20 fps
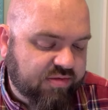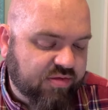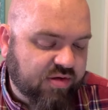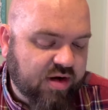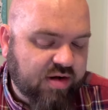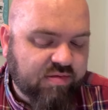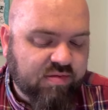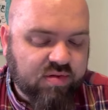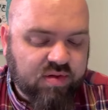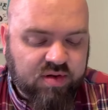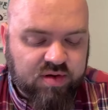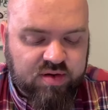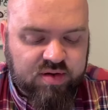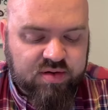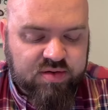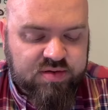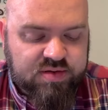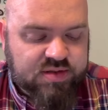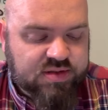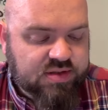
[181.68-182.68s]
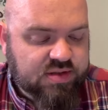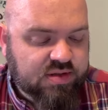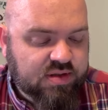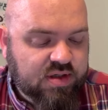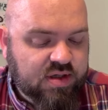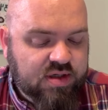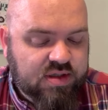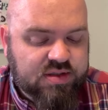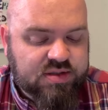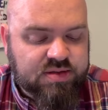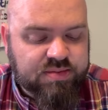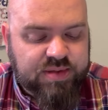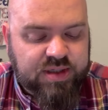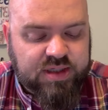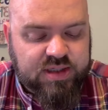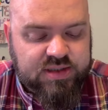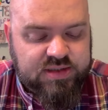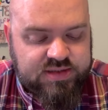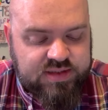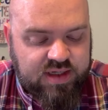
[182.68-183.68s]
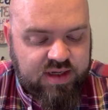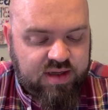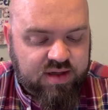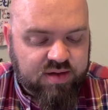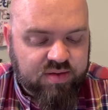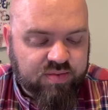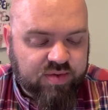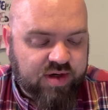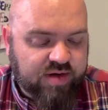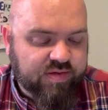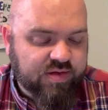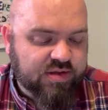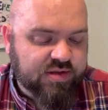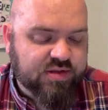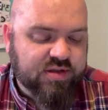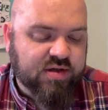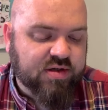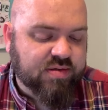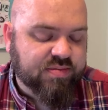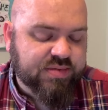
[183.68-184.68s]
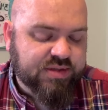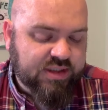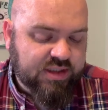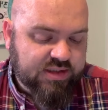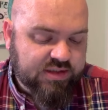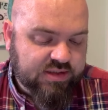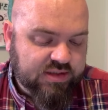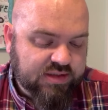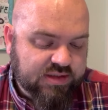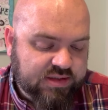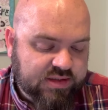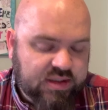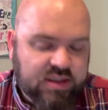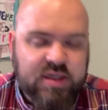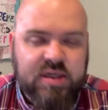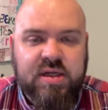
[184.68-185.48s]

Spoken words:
for I have learned to be content, whatever the circumstances.